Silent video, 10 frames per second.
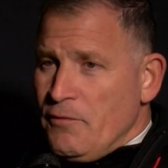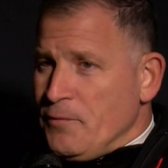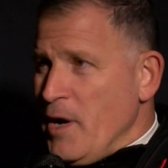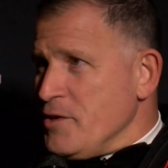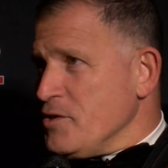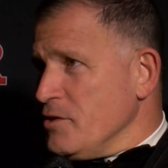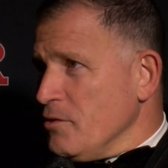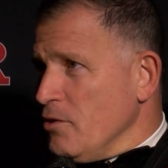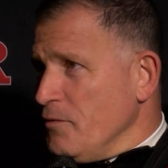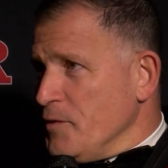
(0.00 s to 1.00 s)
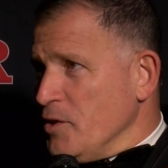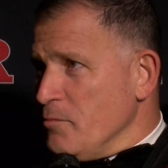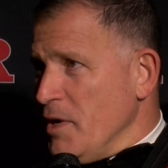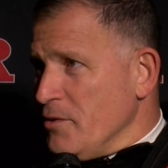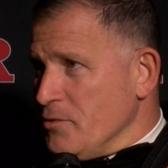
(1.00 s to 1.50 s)
fresh and they're all
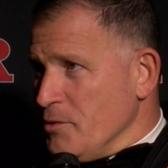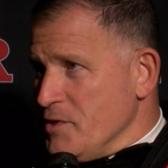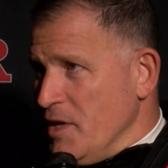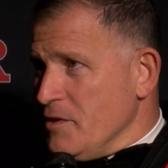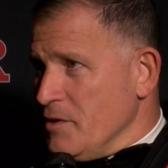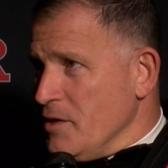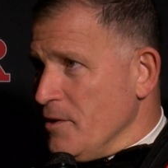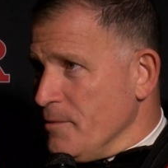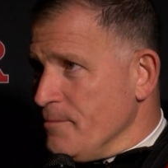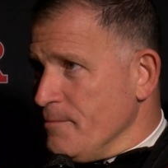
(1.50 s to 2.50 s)
feeling better towards the end of the year.